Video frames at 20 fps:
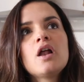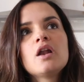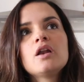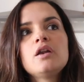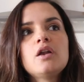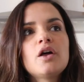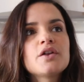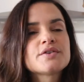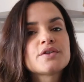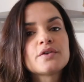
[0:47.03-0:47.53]

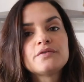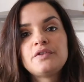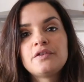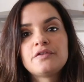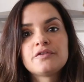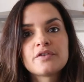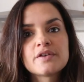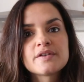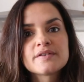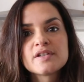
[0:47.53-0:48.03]
lots of
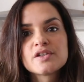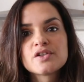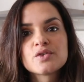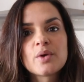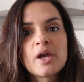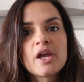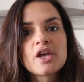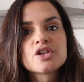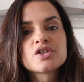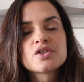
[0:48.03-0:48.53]
different
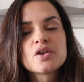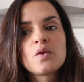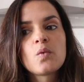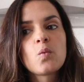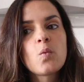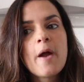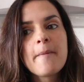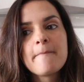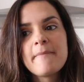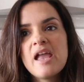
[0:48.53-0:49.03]

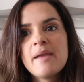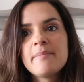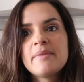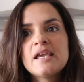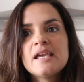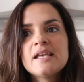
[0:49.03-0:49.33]
situations where maybe